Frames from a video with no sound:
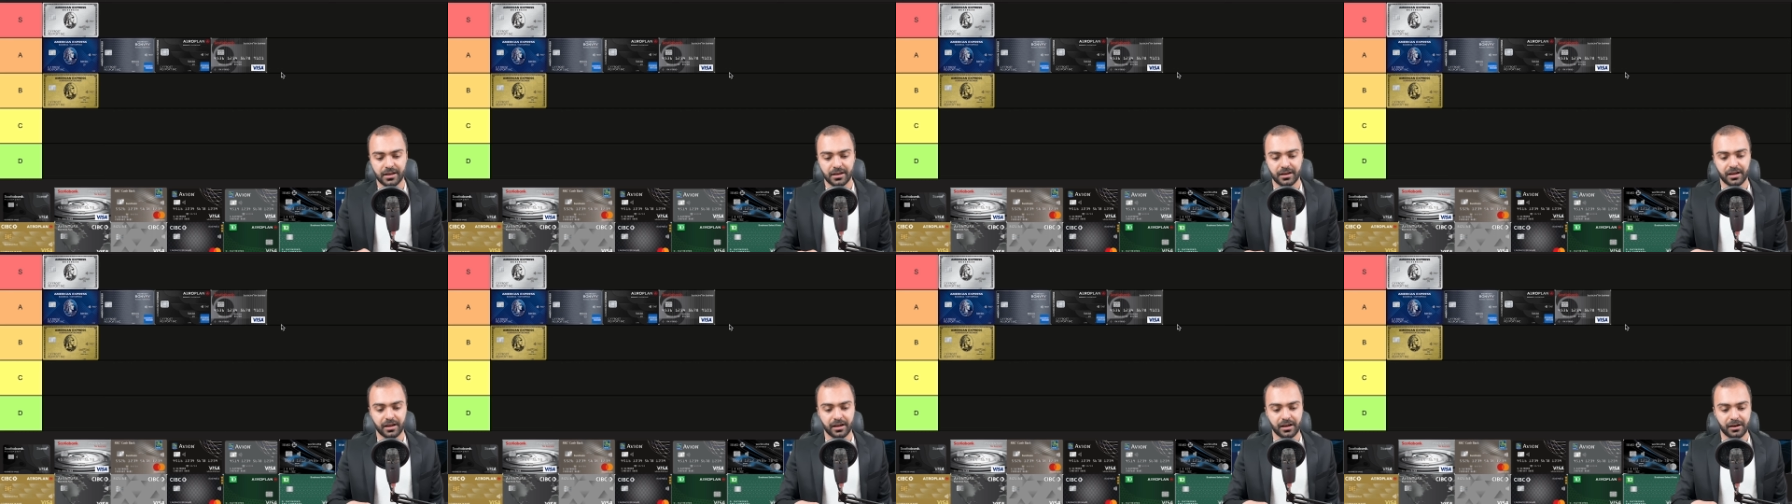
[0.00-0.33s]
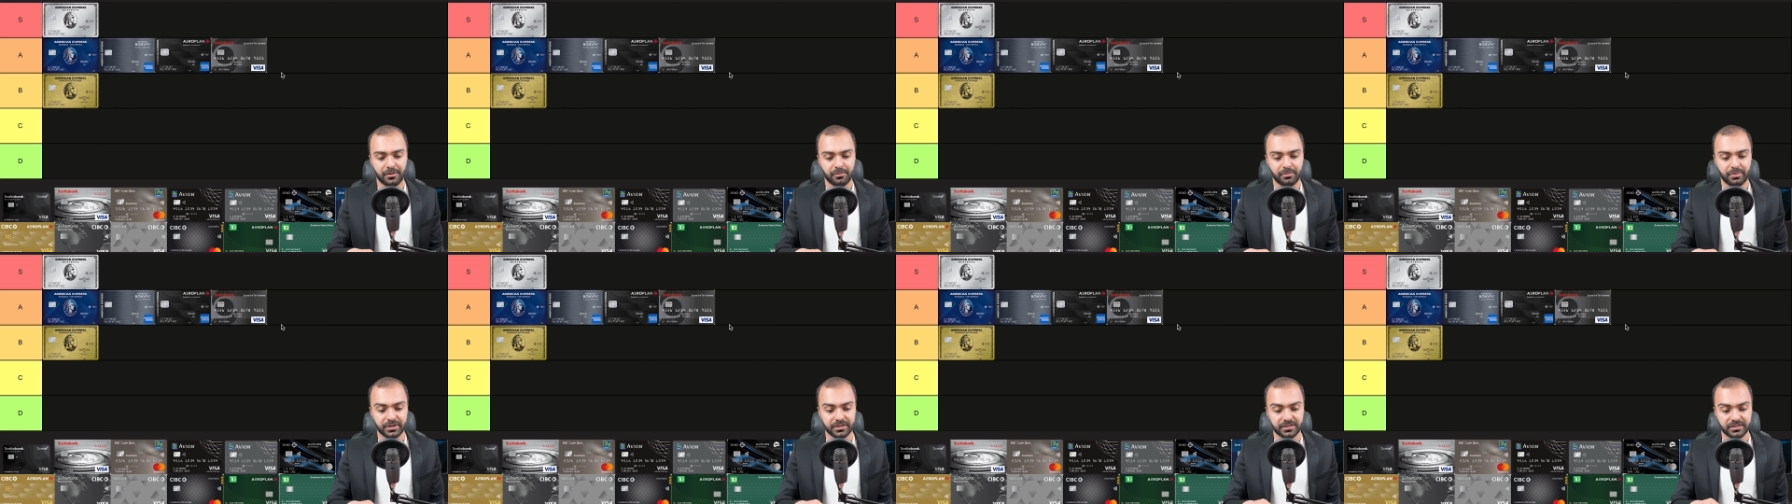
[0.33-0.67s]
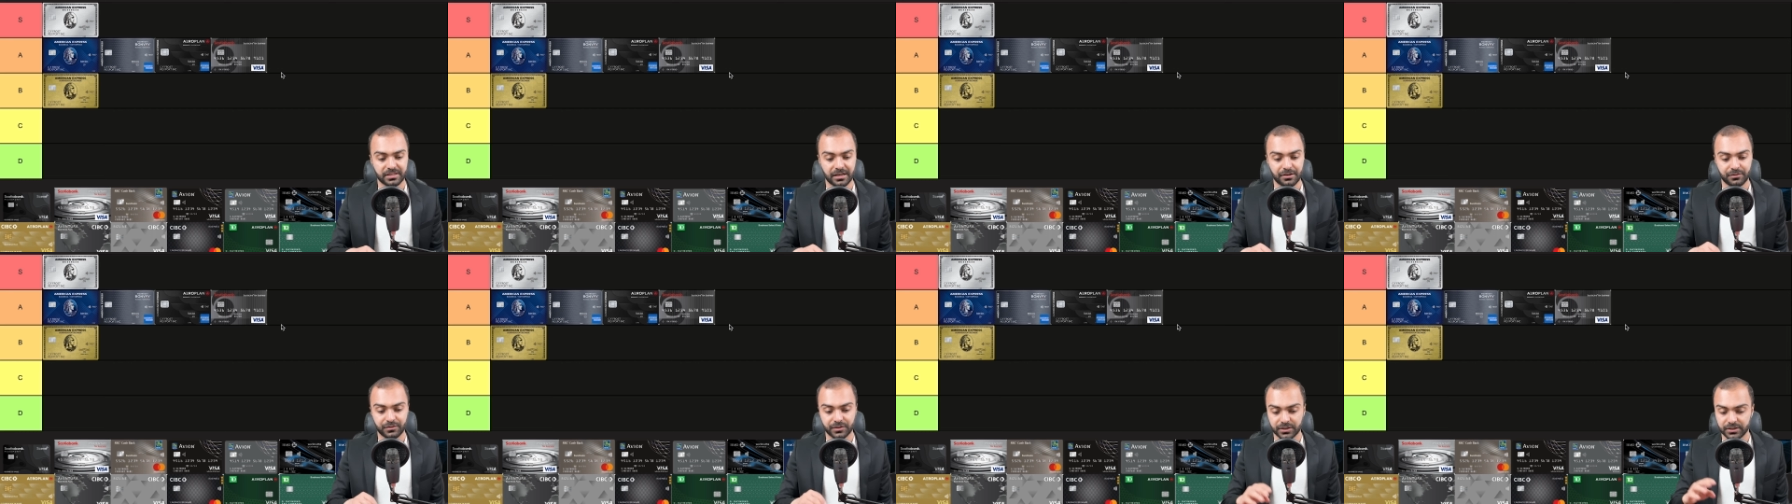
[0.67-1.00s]
but
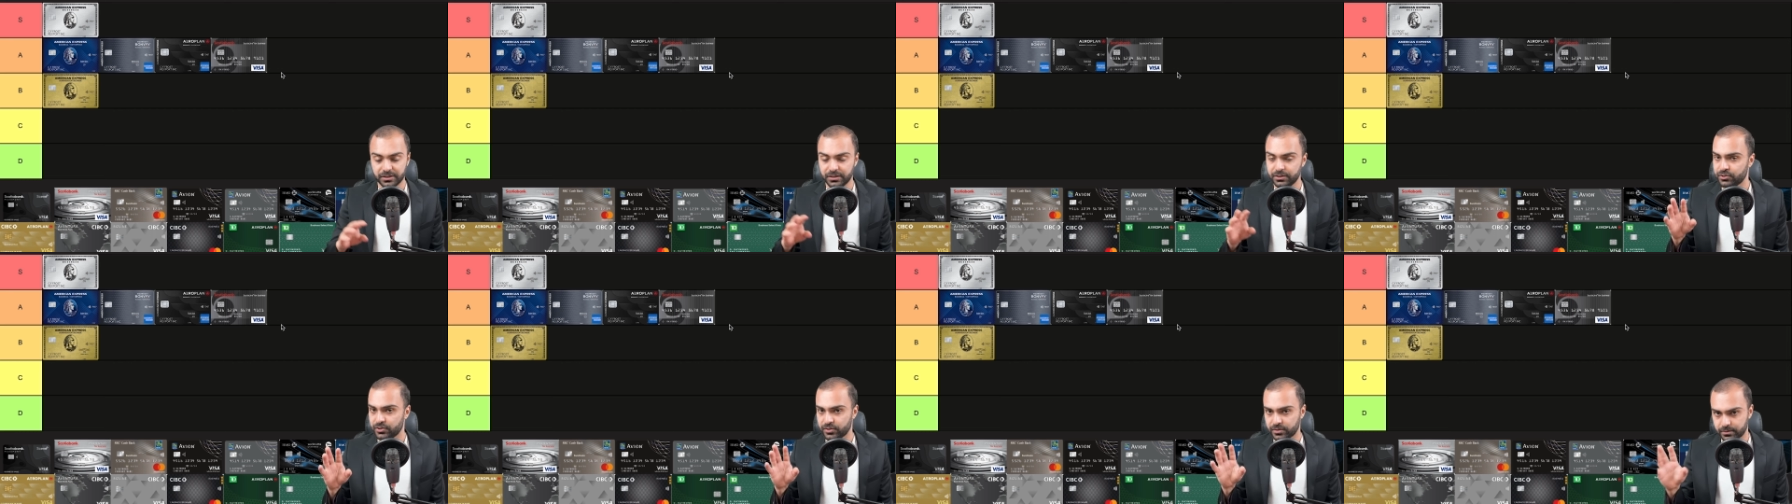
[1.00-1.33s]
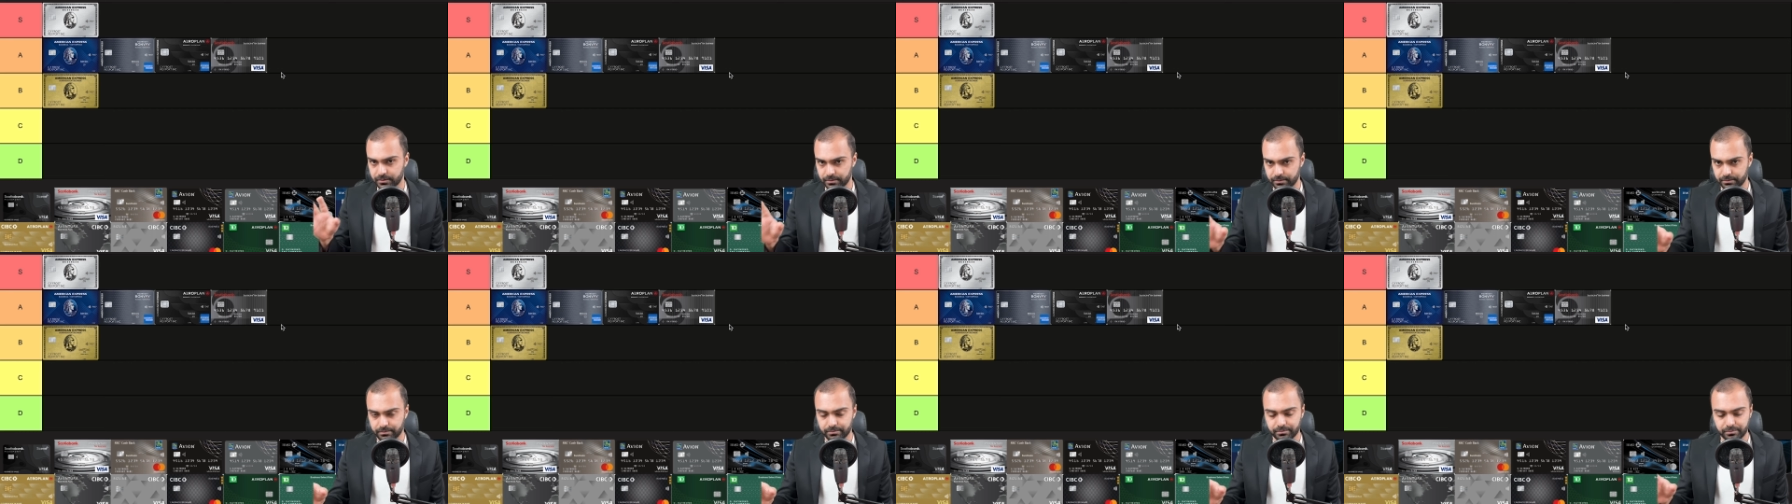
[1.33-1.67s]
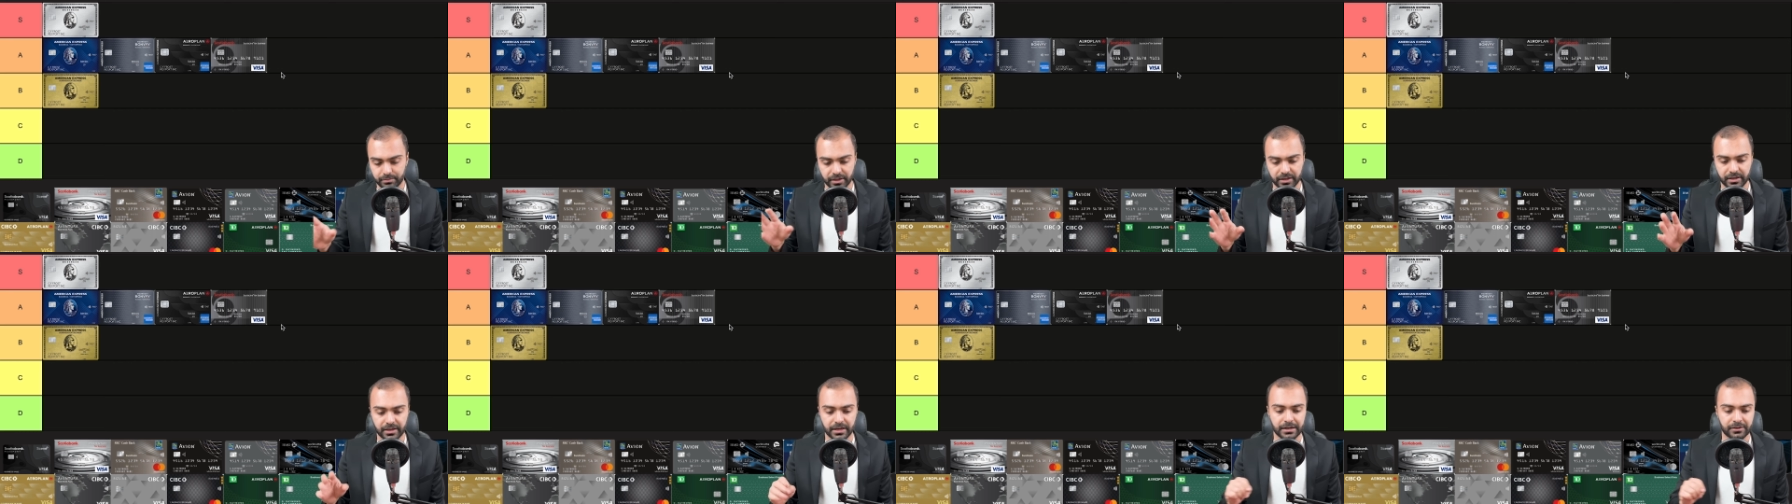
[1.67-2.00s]
definitely just
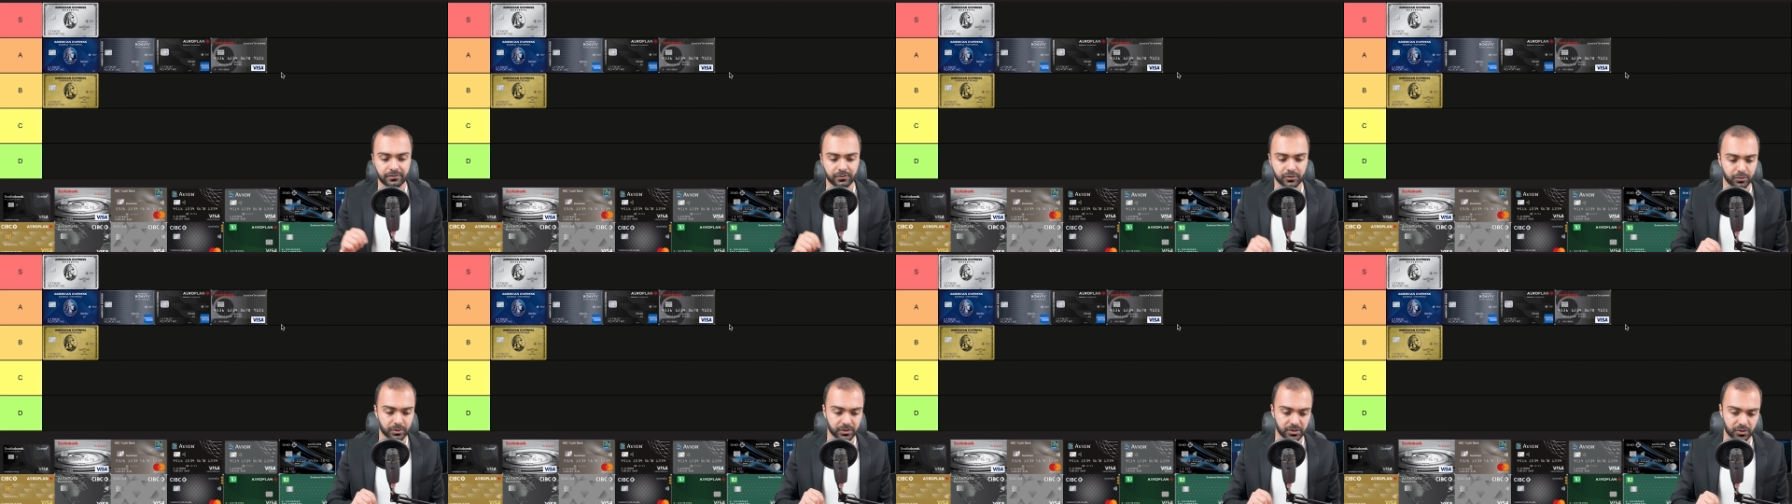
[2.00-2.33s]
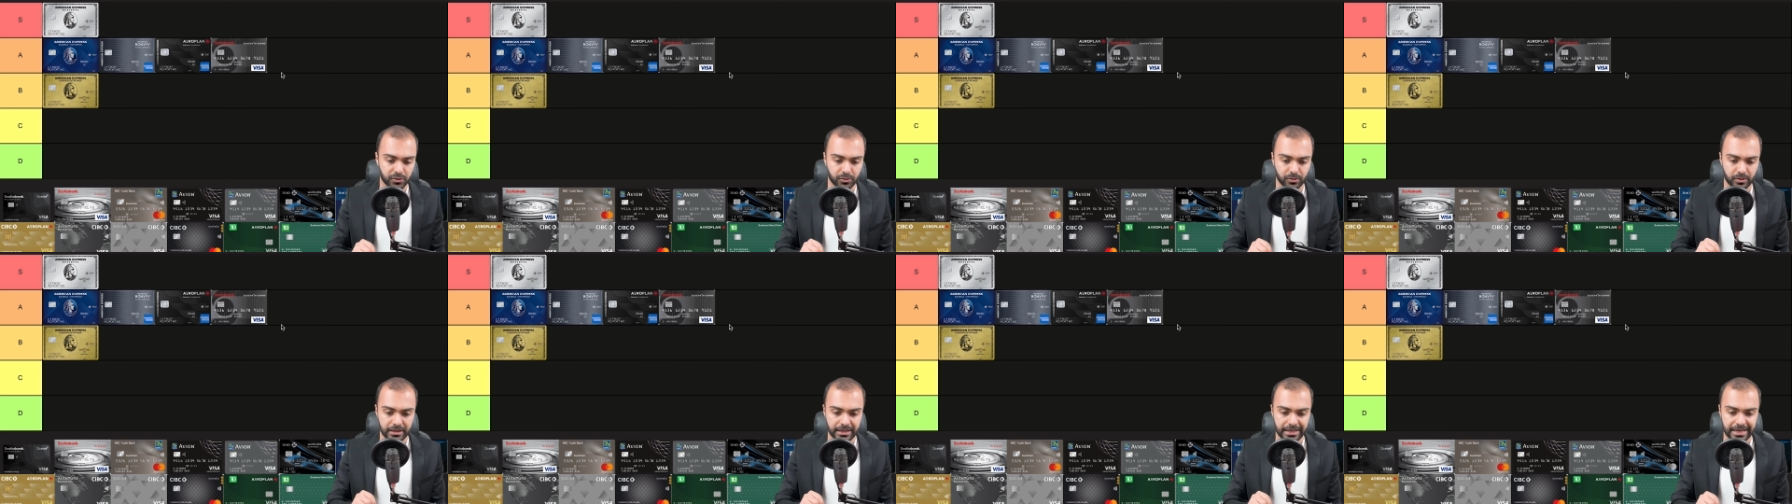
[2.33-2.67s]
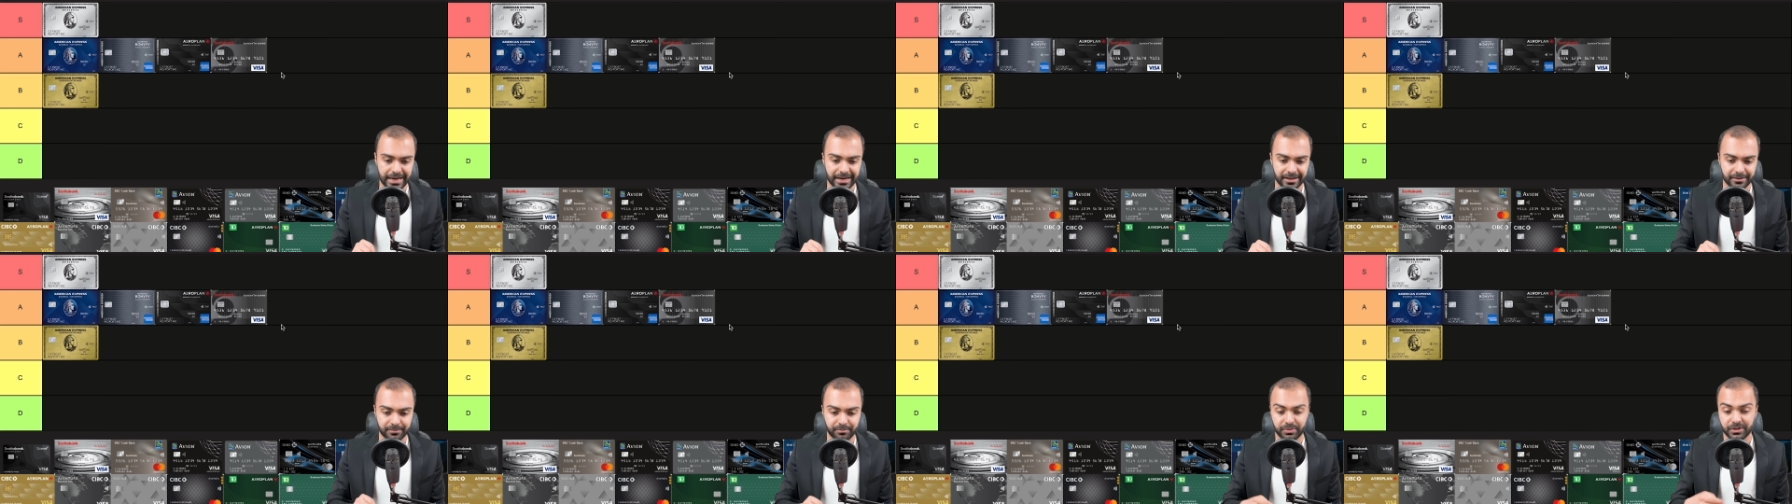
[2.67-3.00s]
be careful when doing that.